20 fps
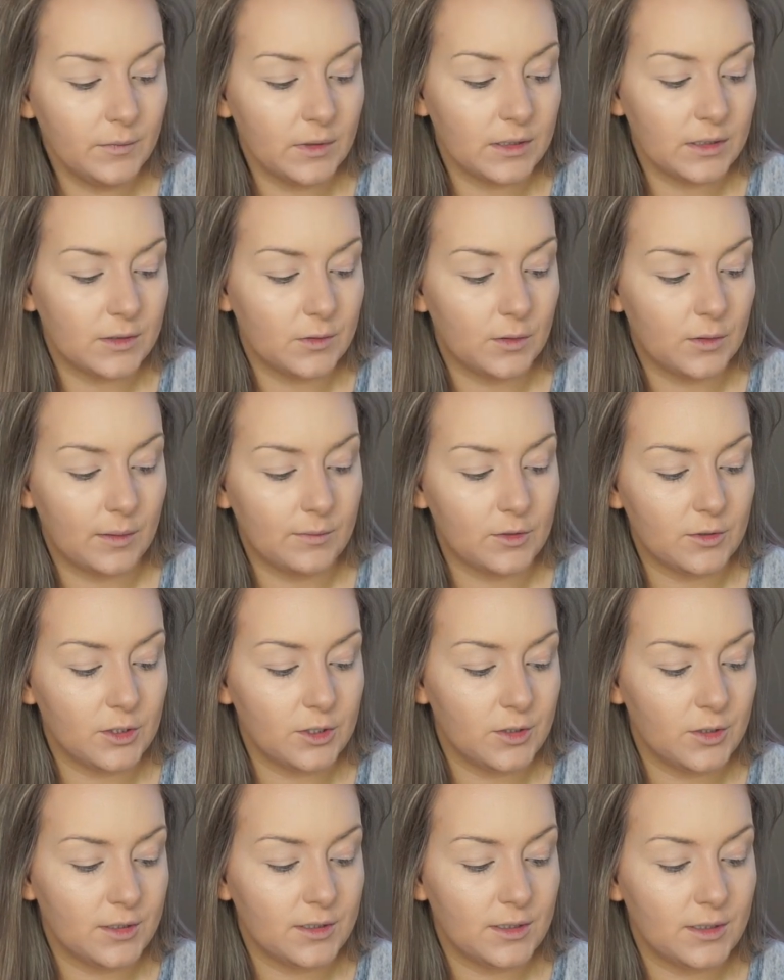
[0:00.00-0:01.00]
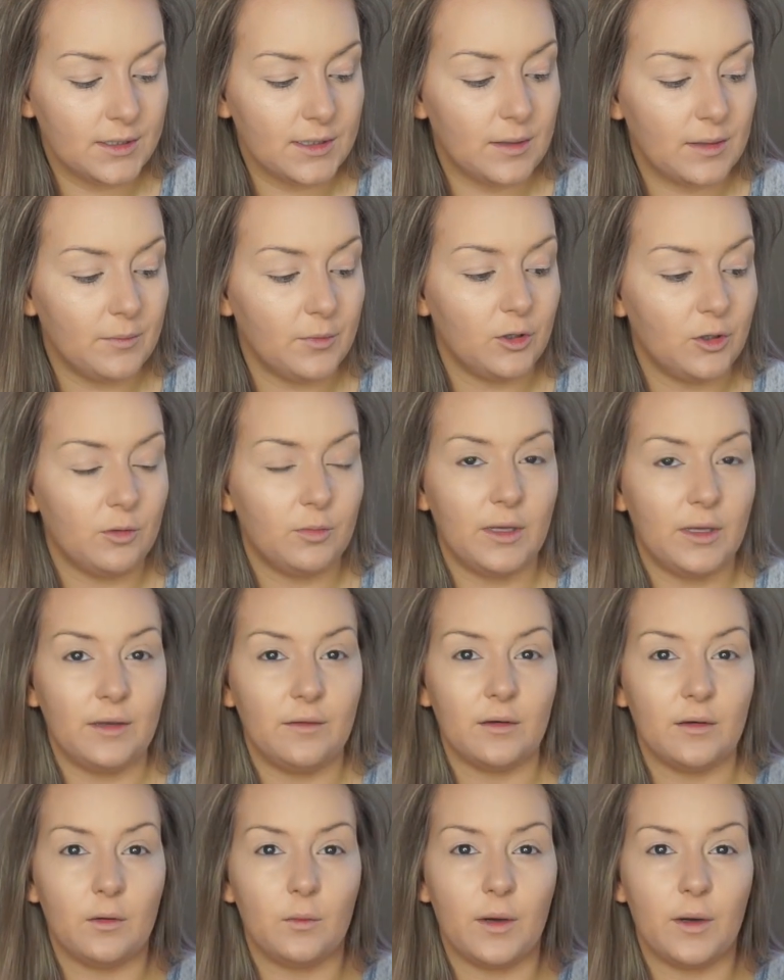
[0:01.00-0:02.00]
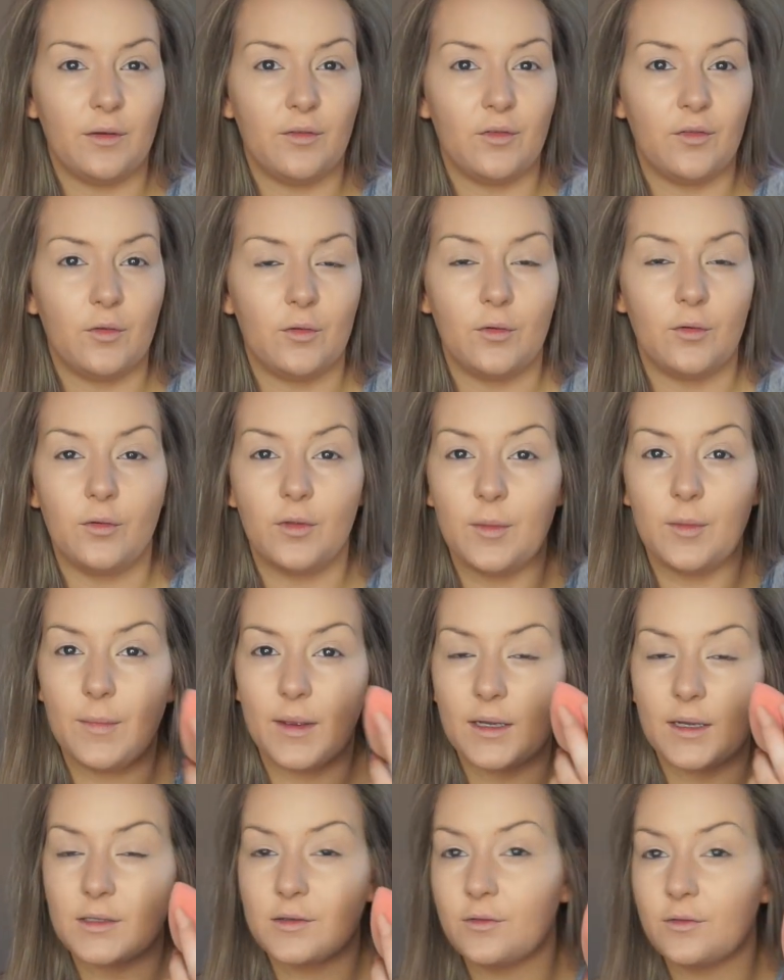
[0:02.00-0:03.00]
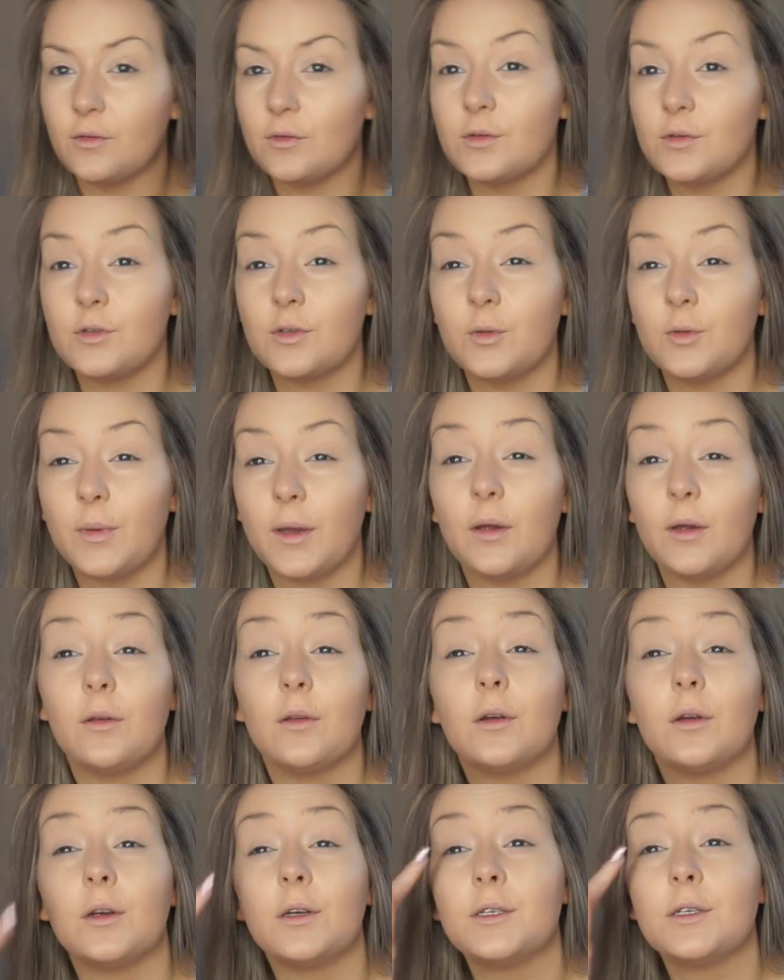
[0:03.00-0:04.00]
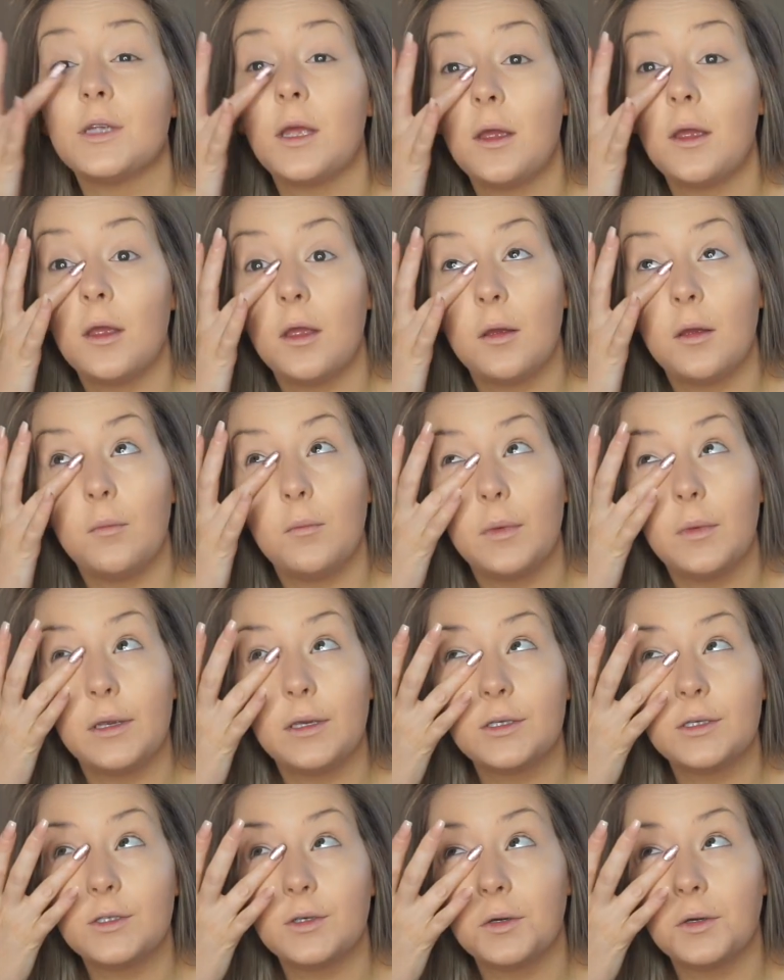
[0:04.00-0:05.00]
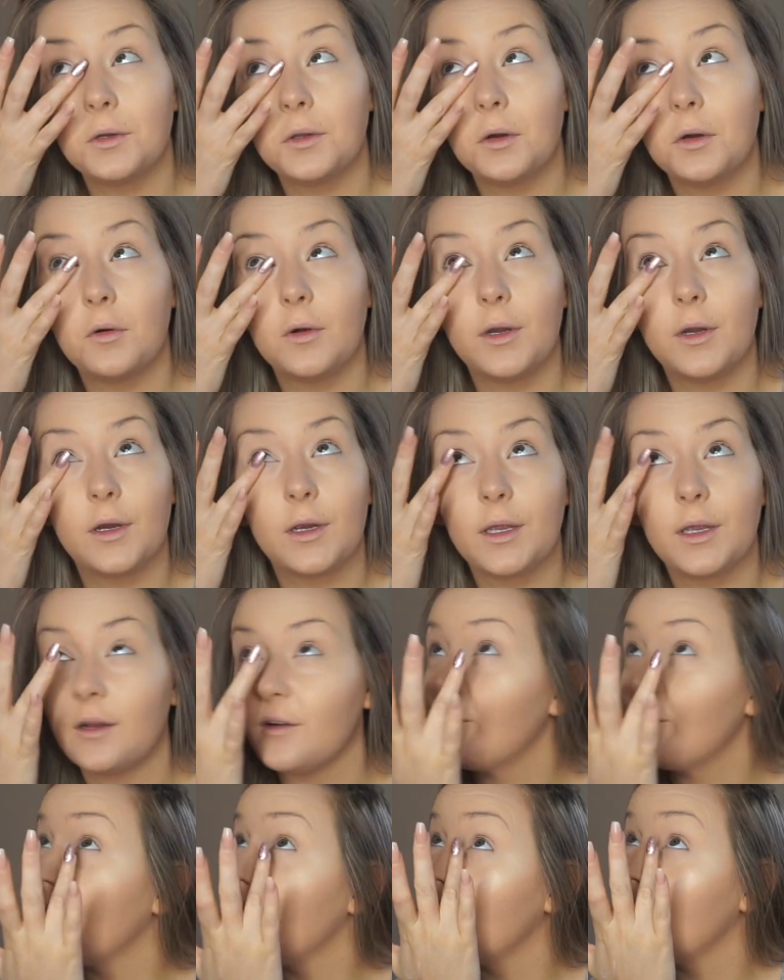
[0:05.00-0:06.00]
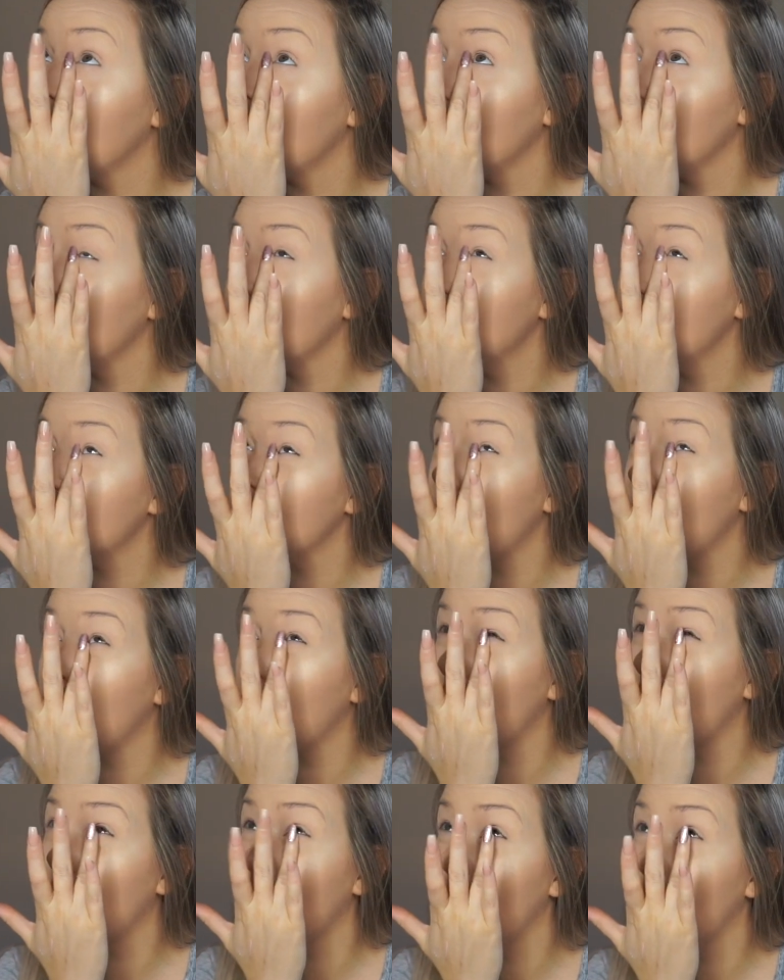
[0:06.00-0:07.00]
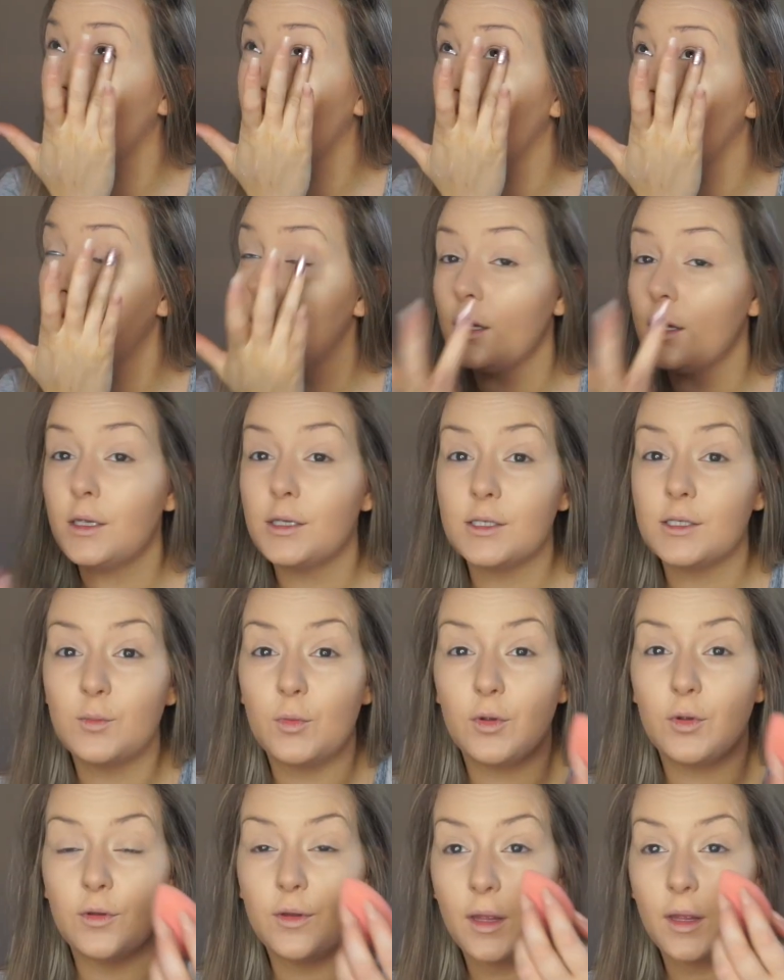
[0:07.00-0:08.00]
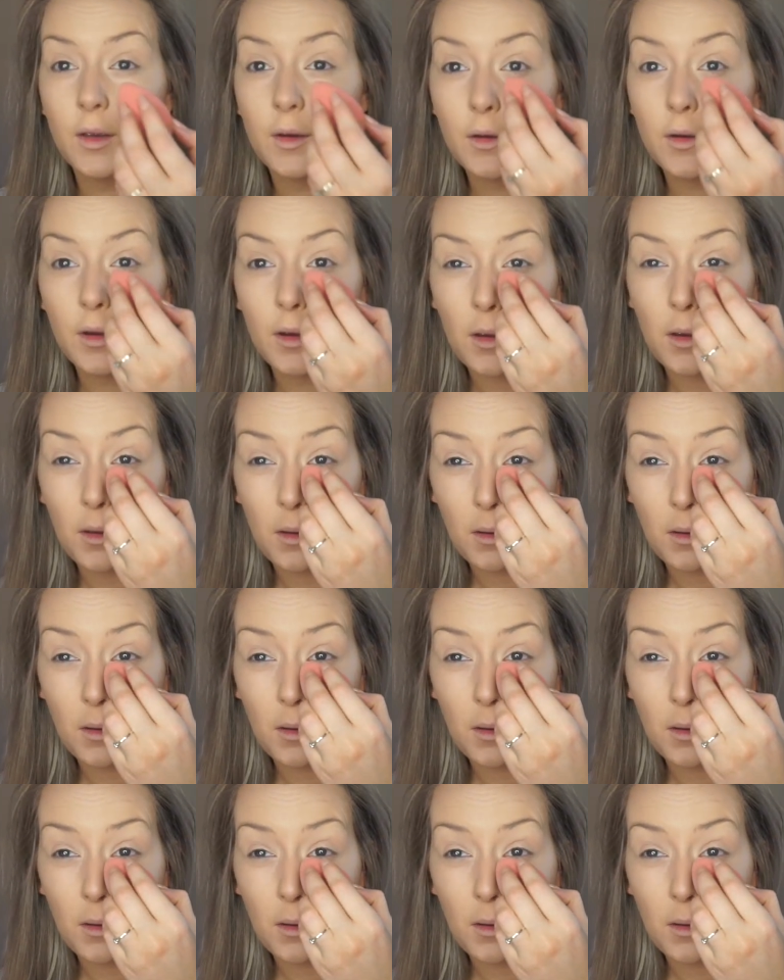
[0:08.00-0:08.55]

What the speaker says: So I'm just using a damp beauty blender with the mix of those 2 powders. Make sure that all your kind of fine lines are smoothed out.